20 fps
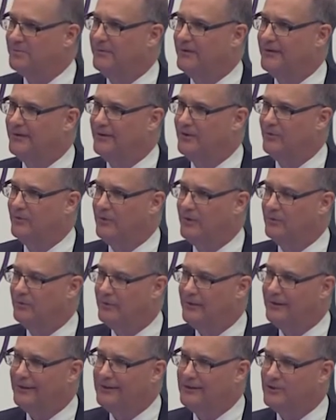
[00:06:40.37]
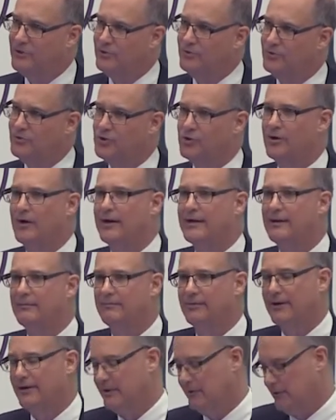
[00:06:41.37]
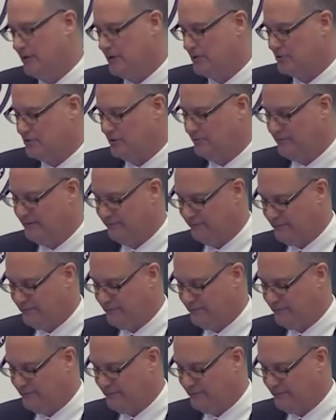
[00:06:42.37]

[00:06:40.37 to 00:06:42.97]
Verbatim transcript: But, you know, we really do try and bring a long-term